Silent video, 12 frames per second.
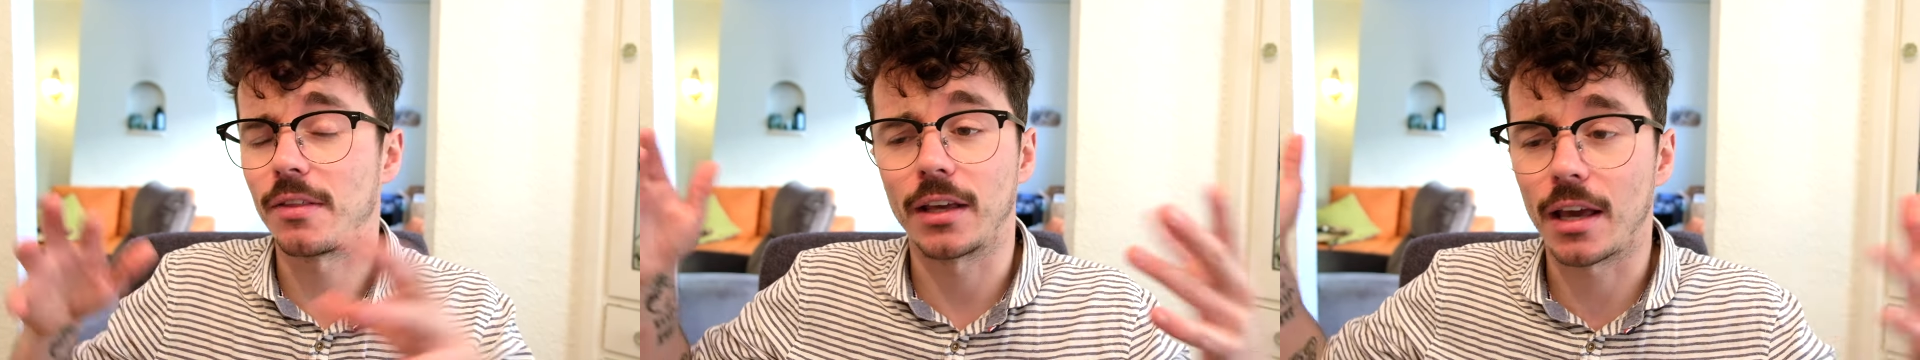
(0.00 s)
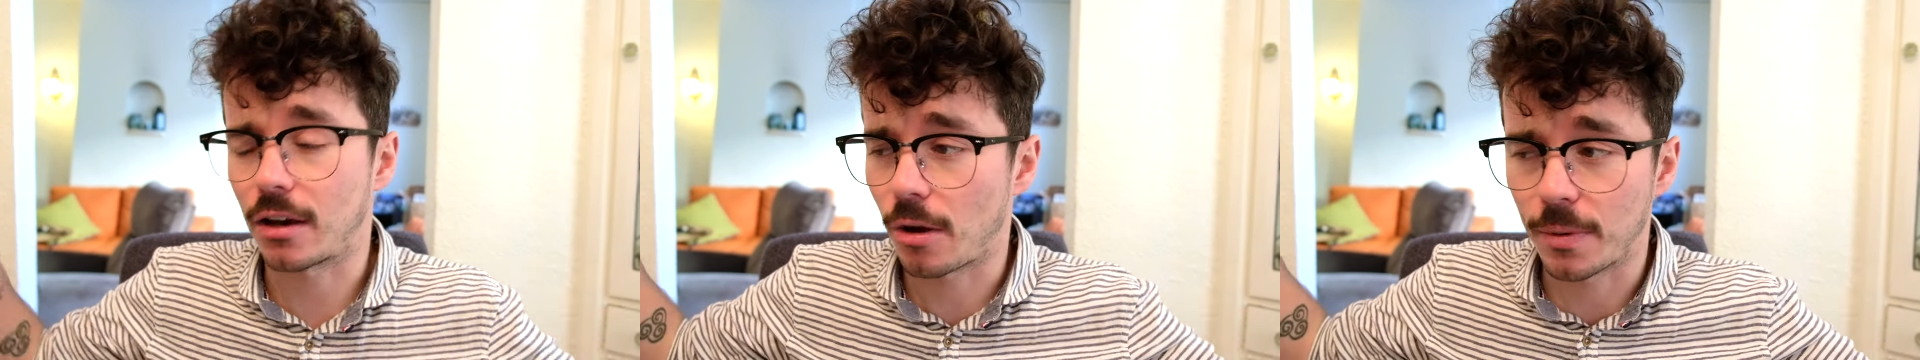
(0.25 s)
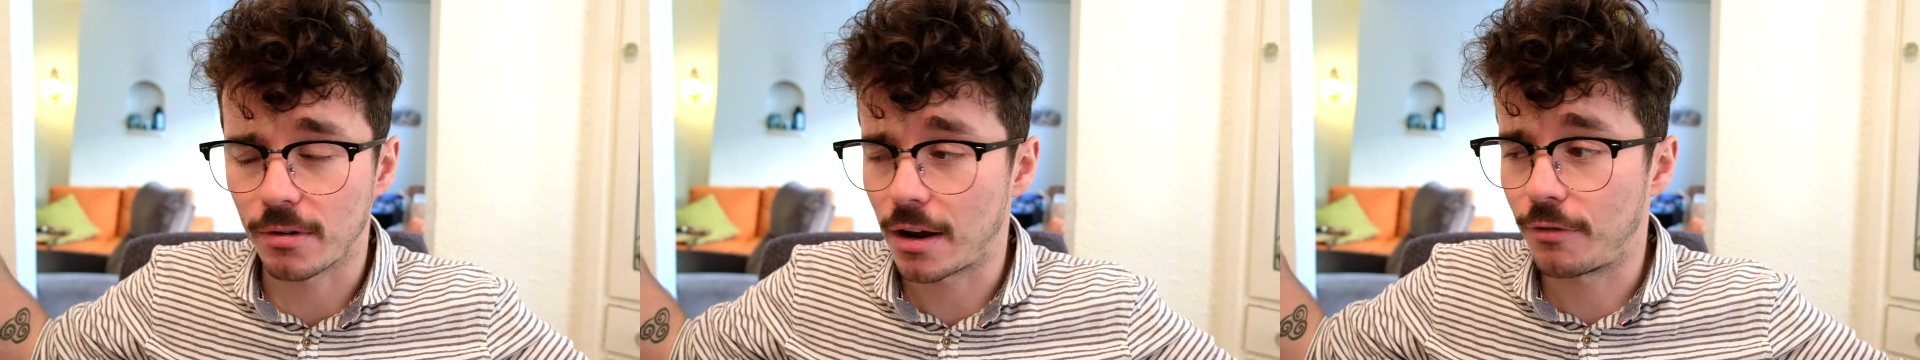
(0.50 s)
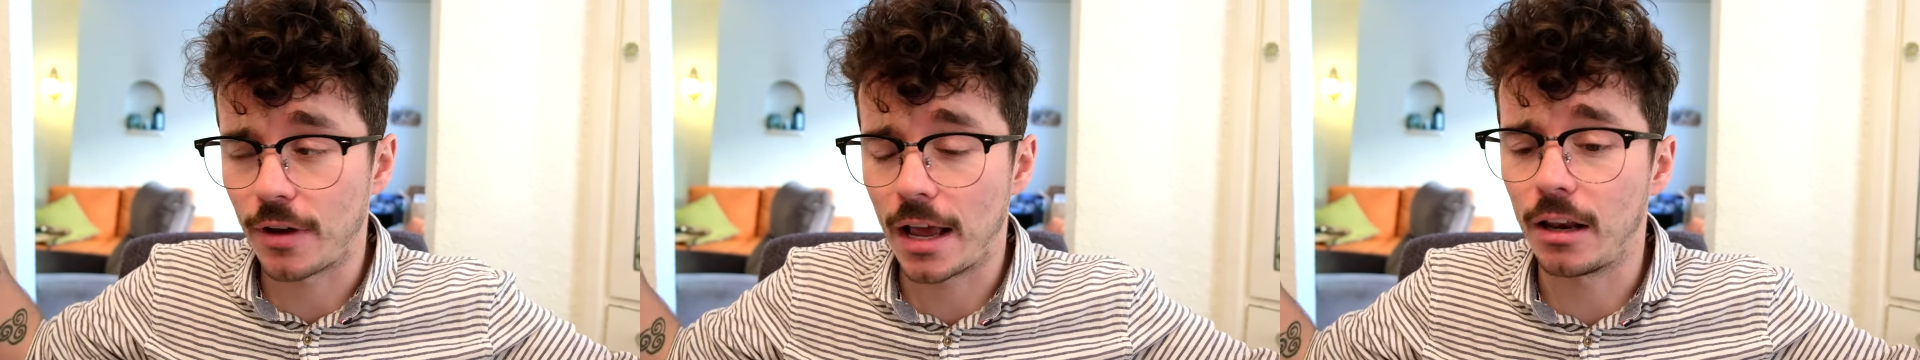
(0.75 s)
they get copyrighted
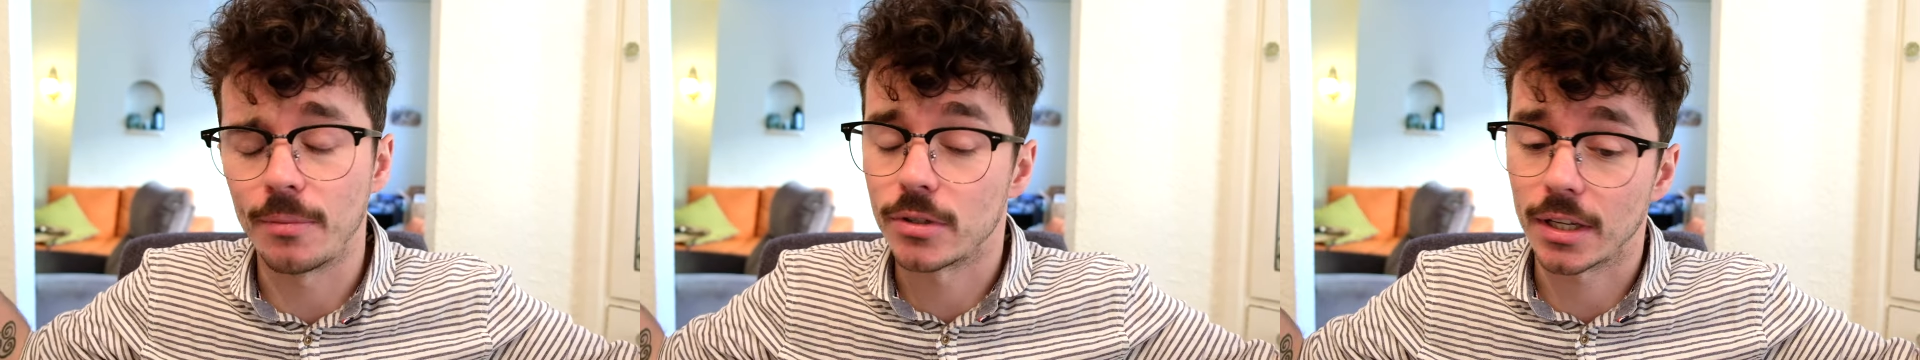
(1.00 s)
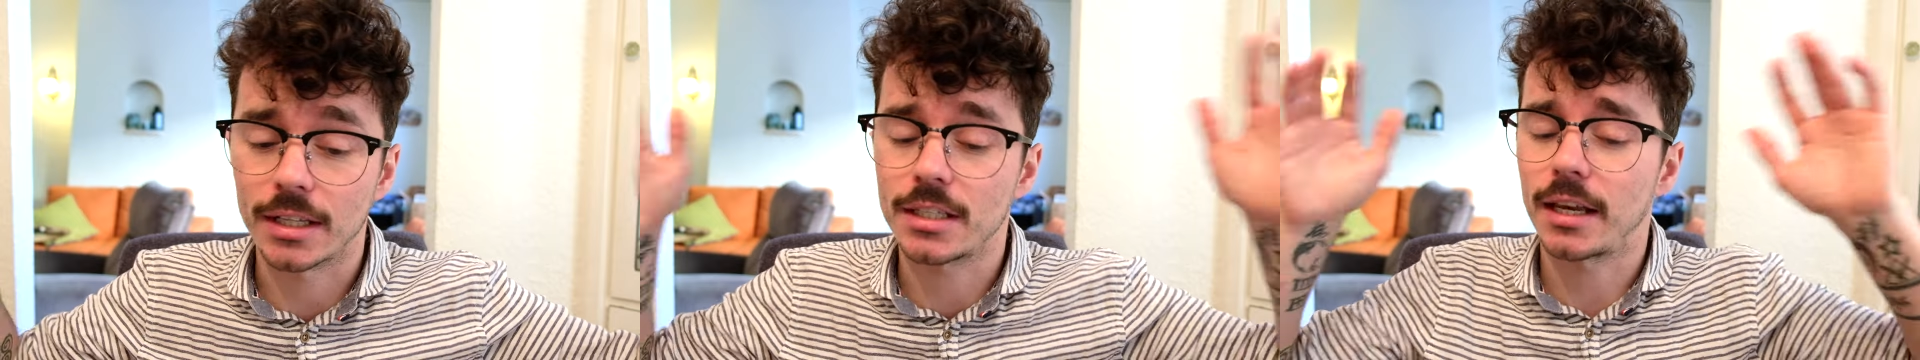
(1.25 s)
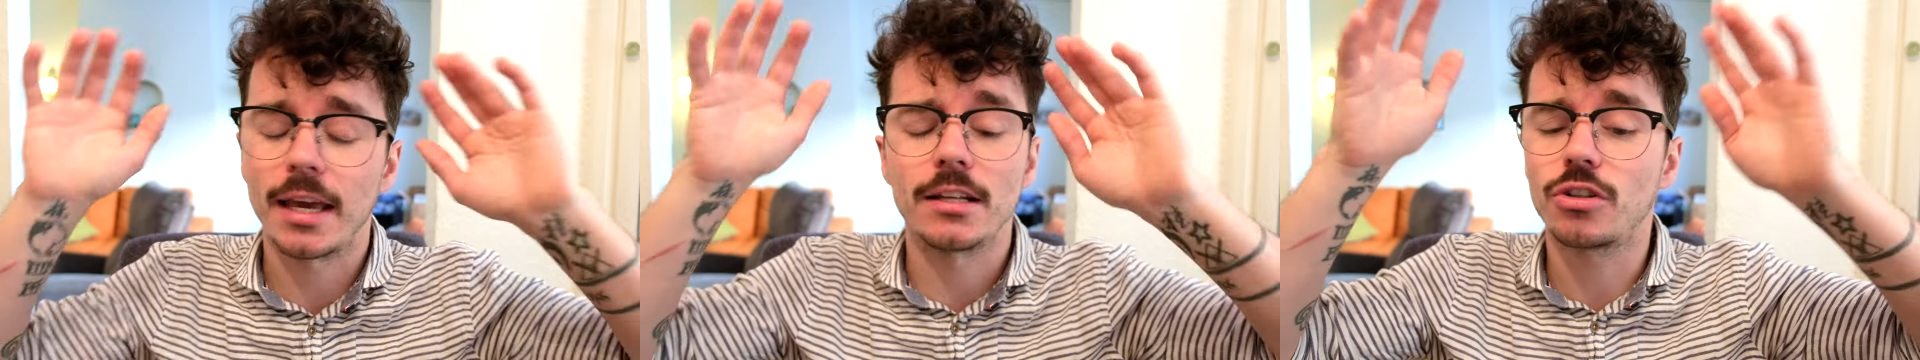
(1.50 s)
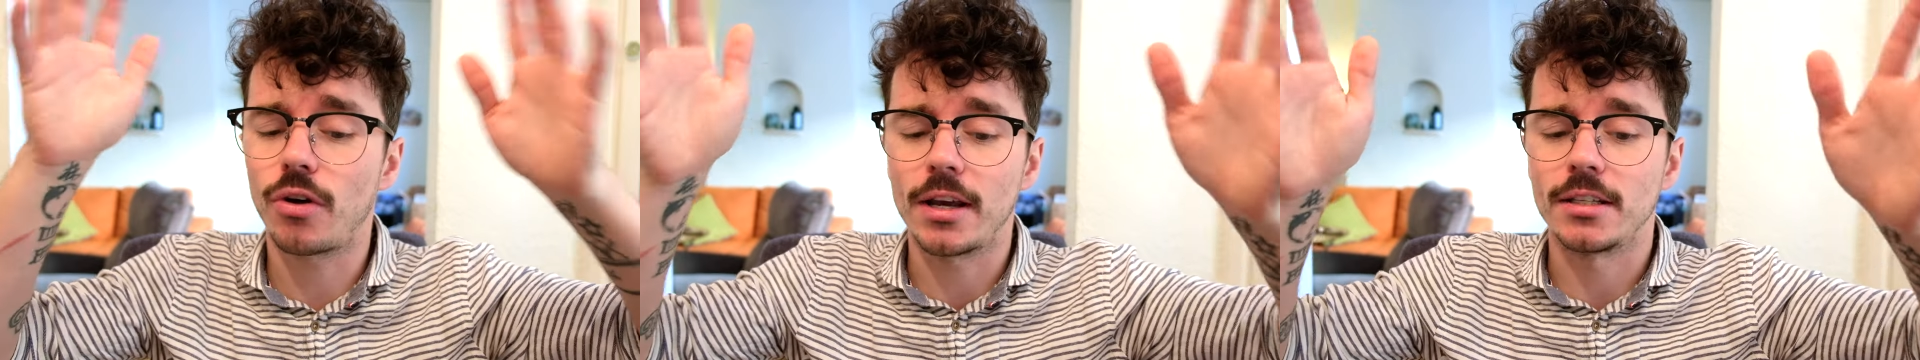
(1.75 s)
for Halo music. It's like, it's
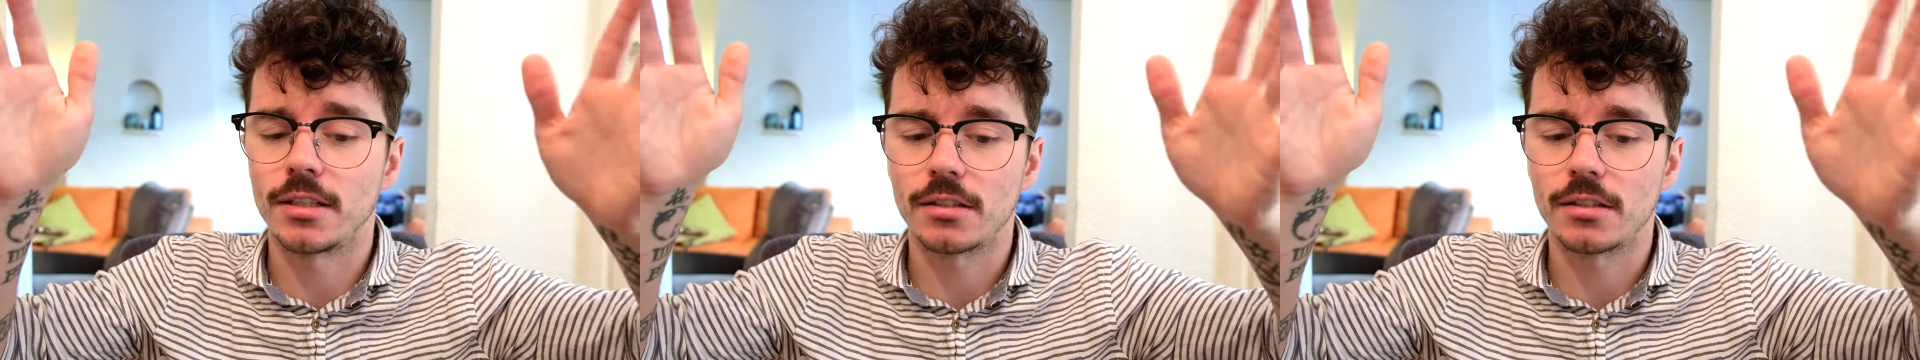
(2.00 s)
crazy.